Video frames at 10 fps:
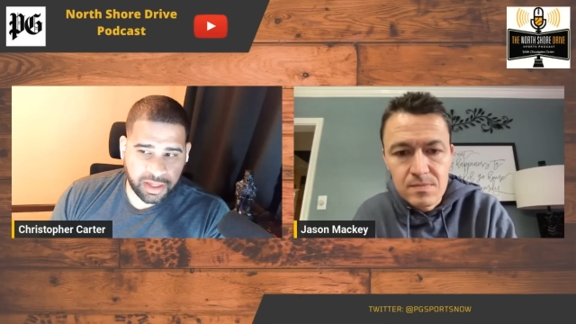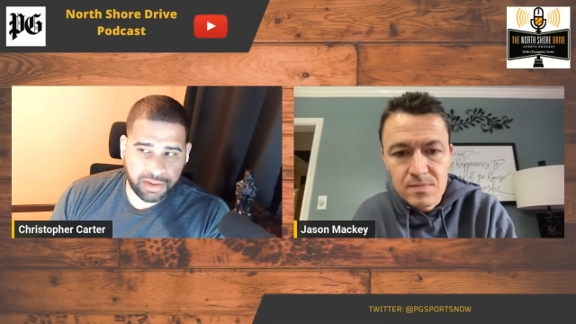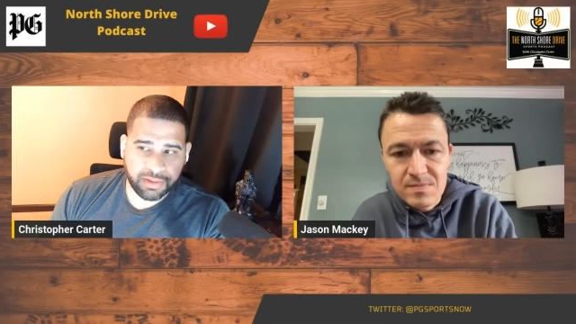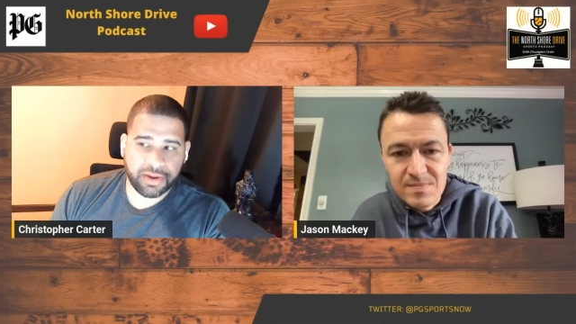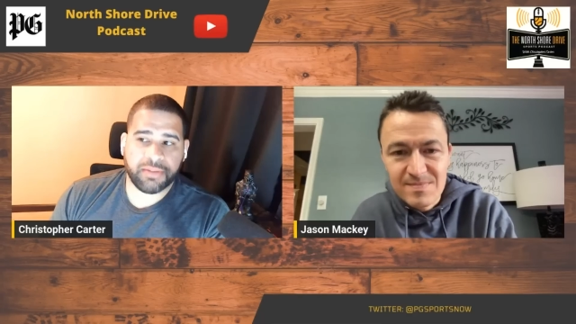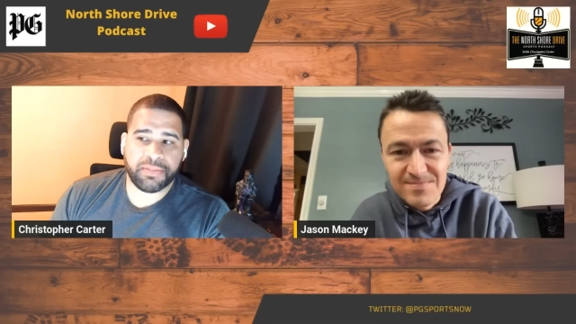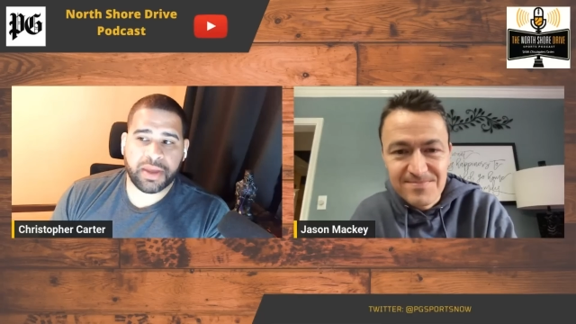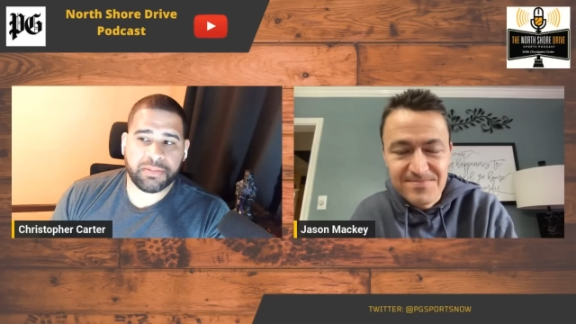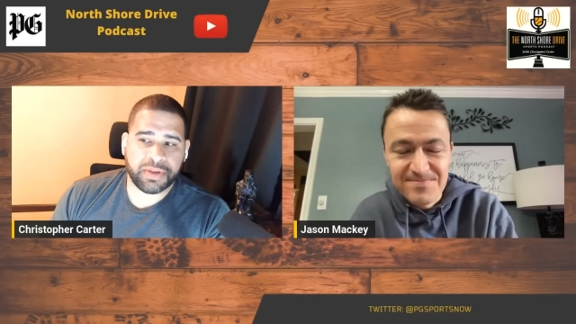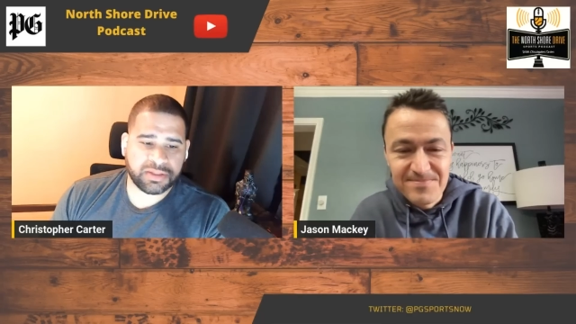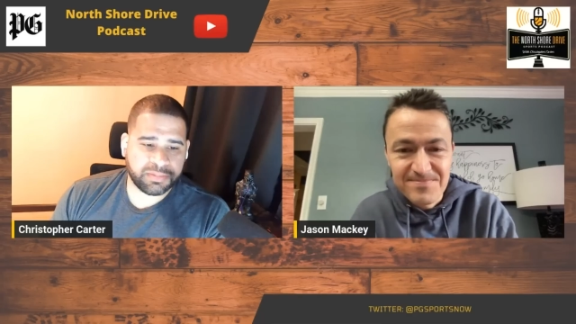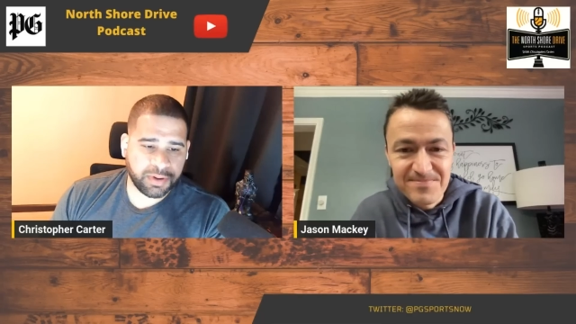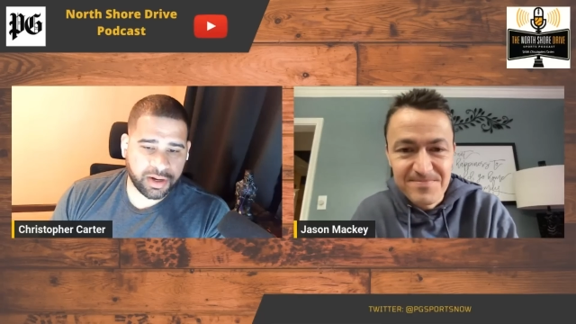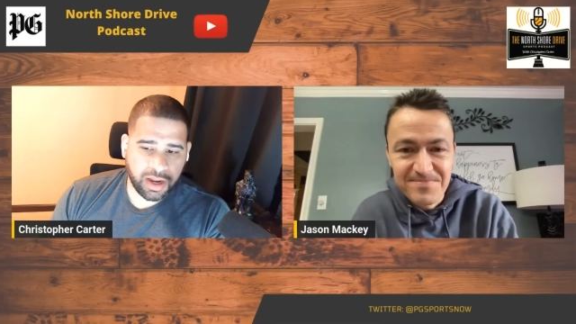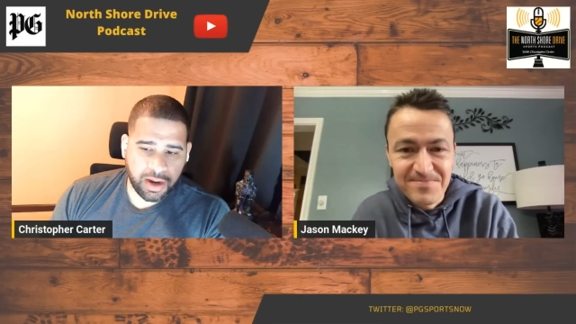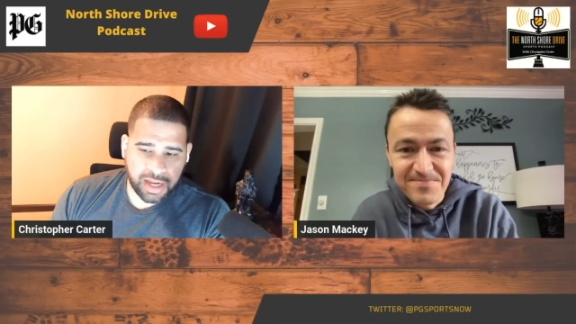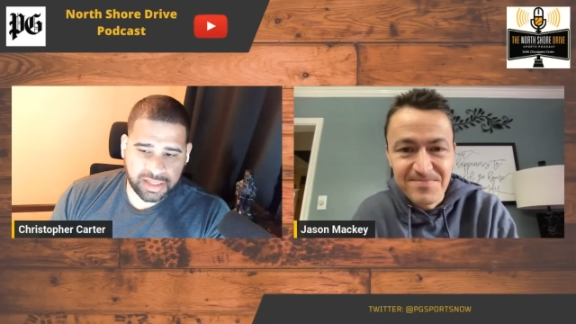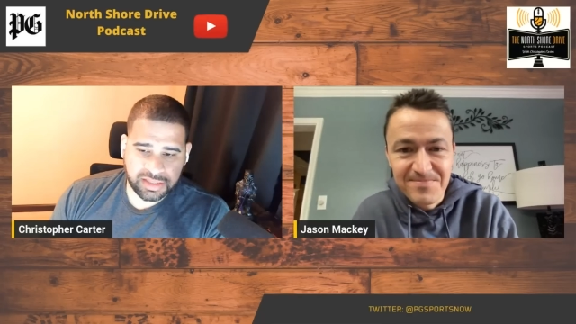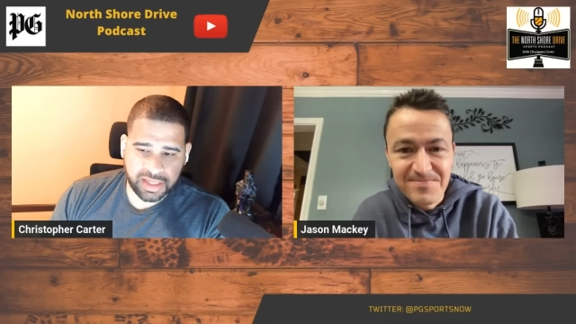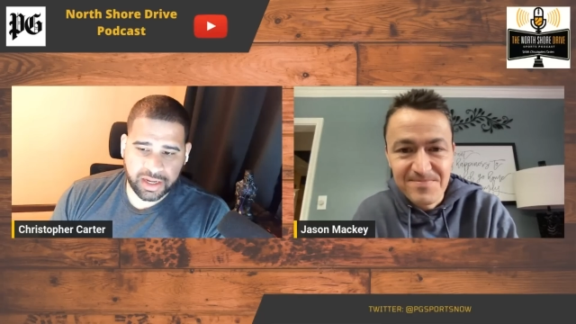Speaker 1: here in, in Pittsburgh as
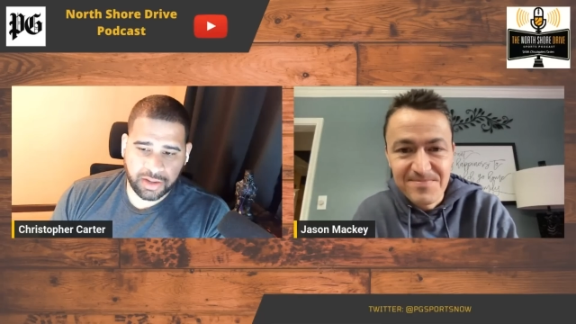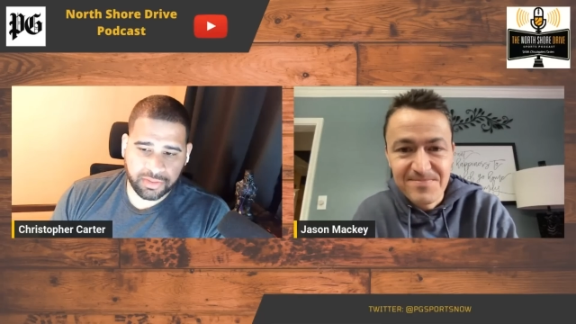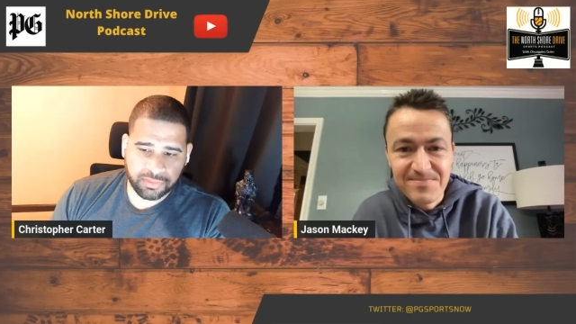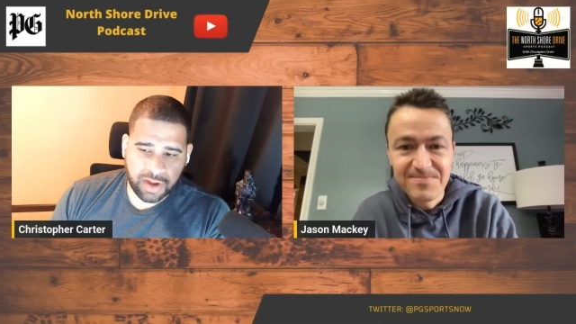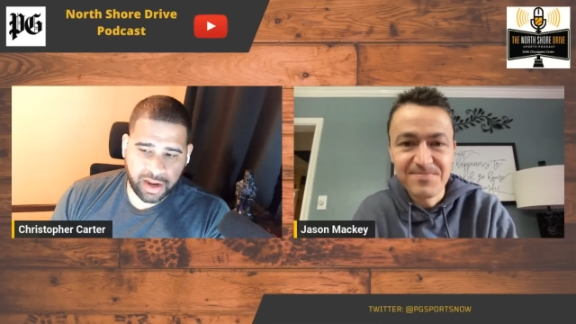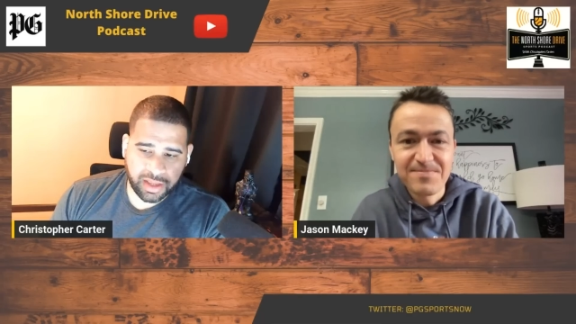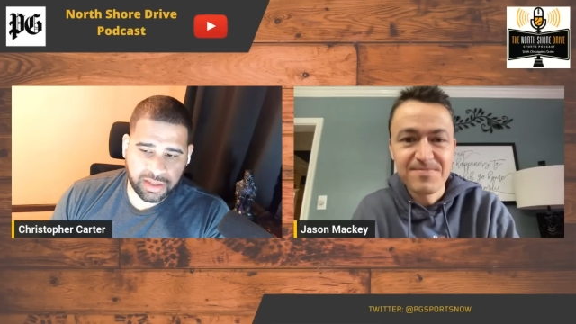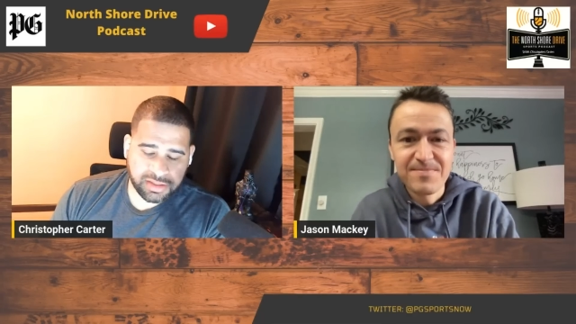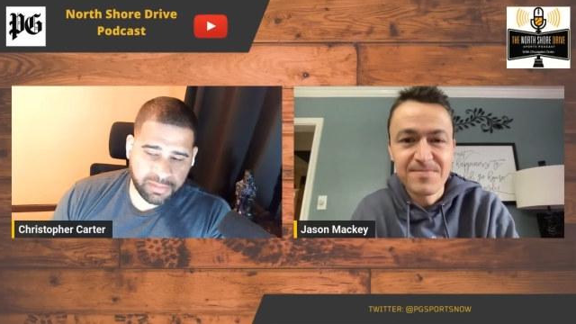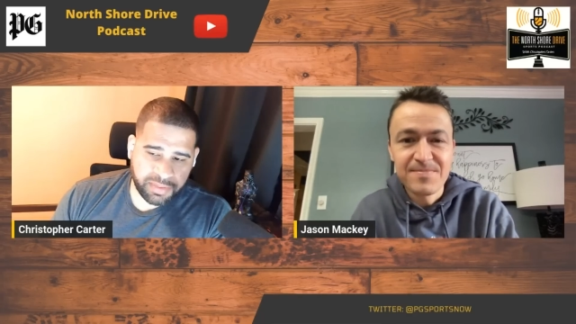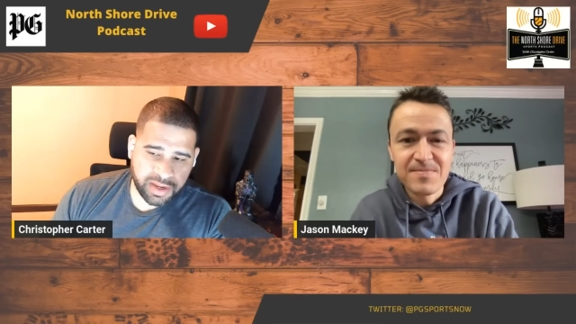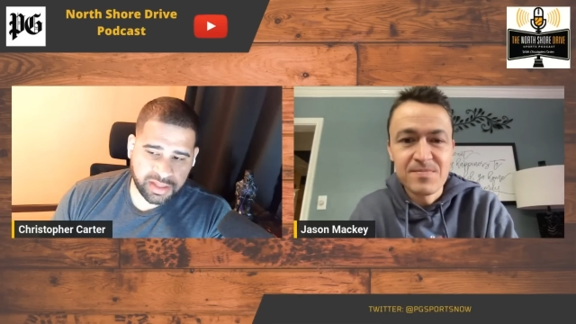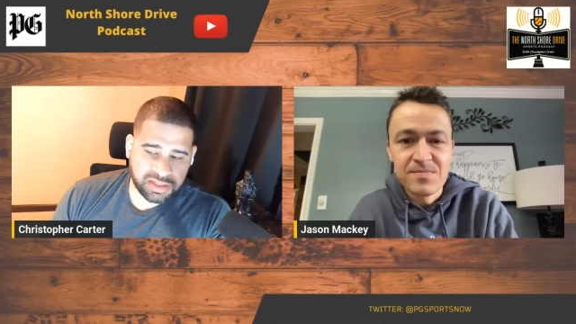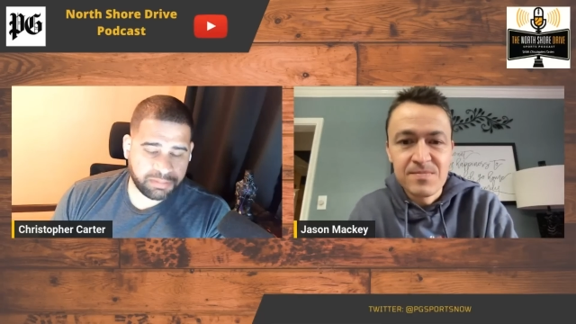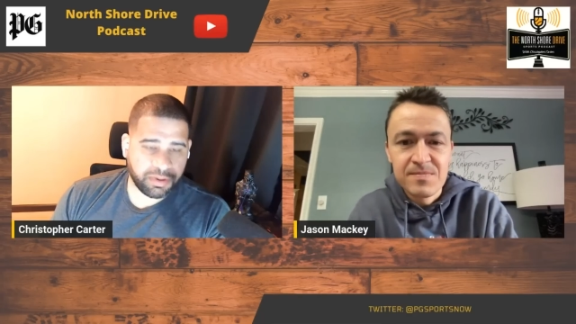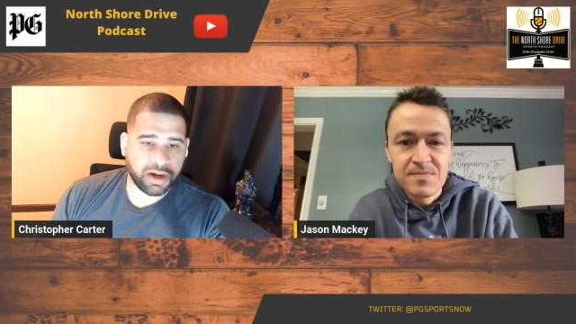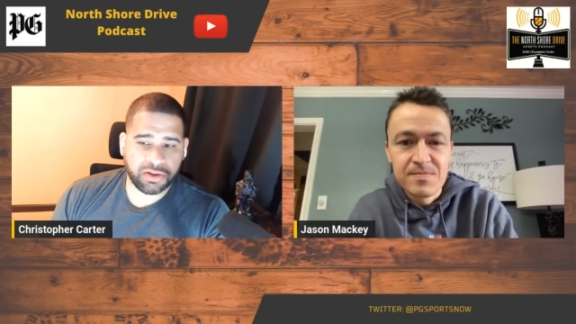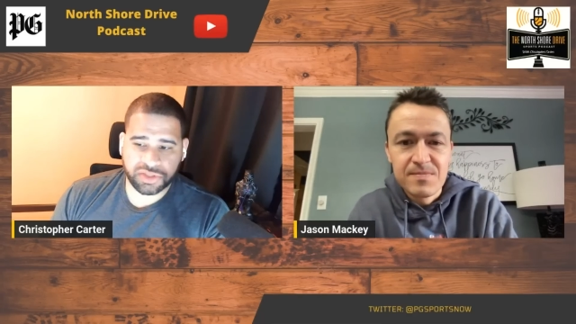they take on the Rockies at P N C Park. Go